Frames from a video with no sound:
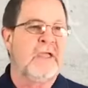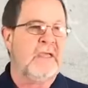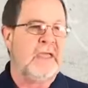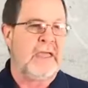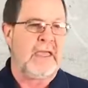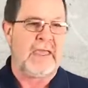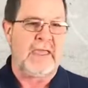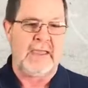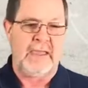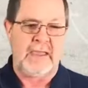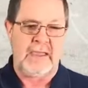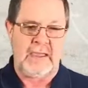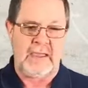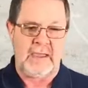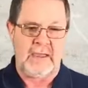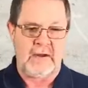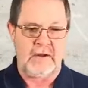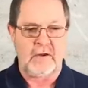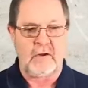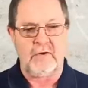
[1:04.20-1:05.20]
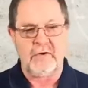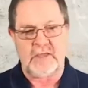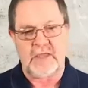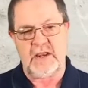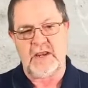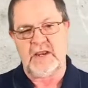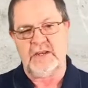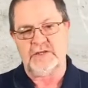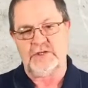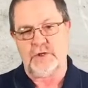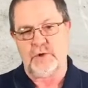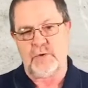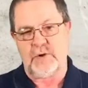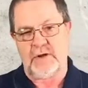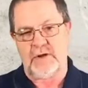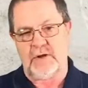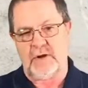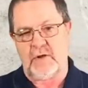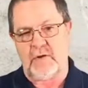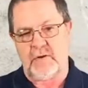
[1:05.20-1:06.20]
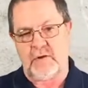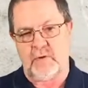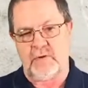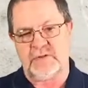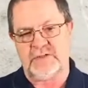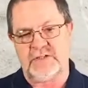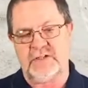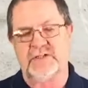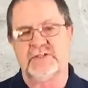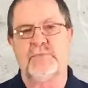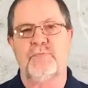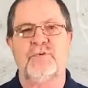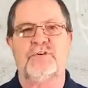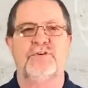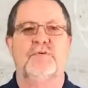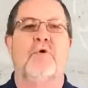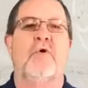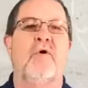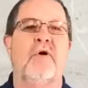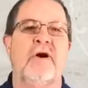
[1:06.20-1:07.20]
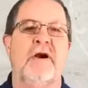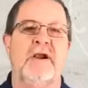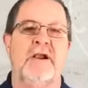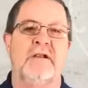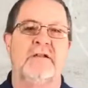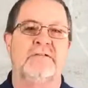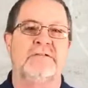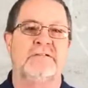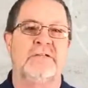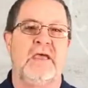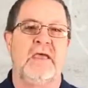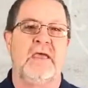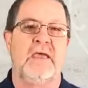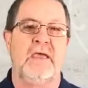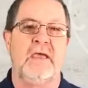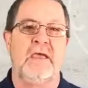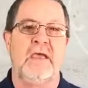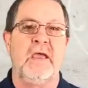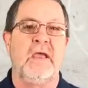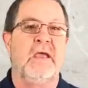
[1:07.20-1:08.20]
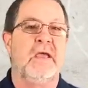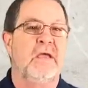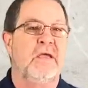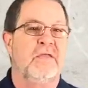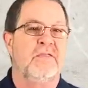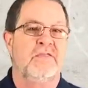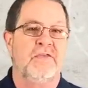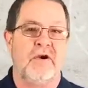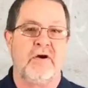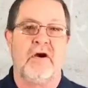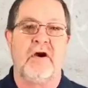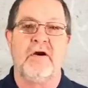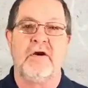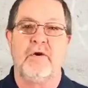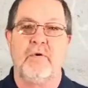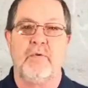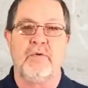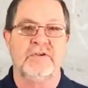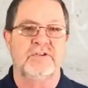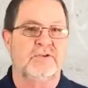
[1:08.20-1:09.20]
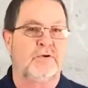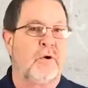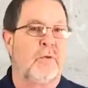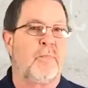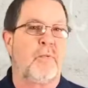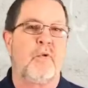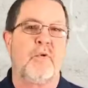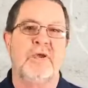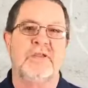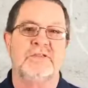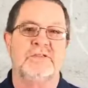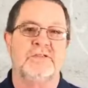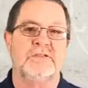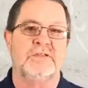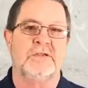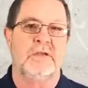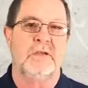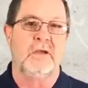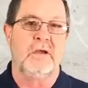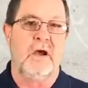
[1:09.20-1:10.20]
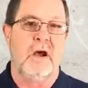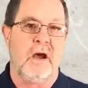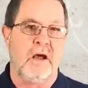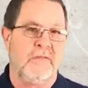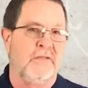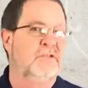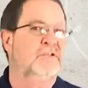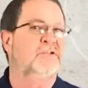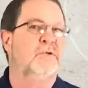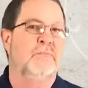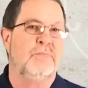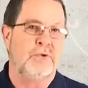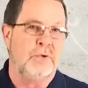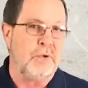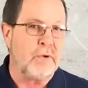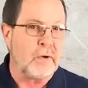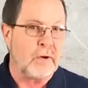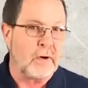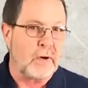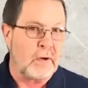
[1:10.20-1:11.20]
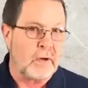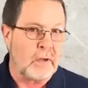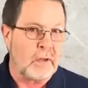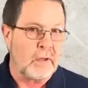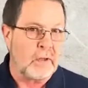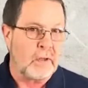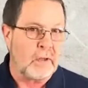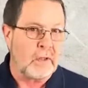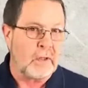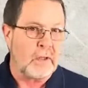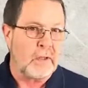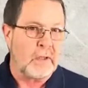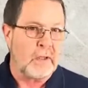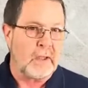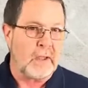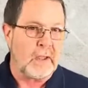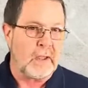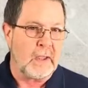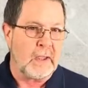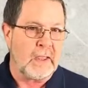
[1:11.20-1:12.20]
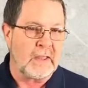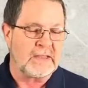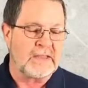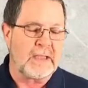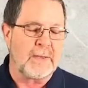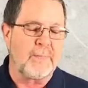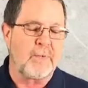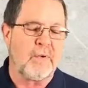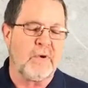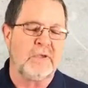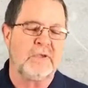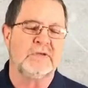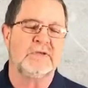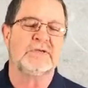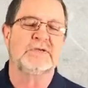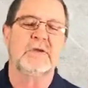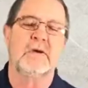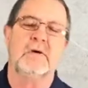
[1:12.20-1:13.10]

And I'll get into it and I'll go to system restore and it'll say there are no restore points on this computer. At that point you just go,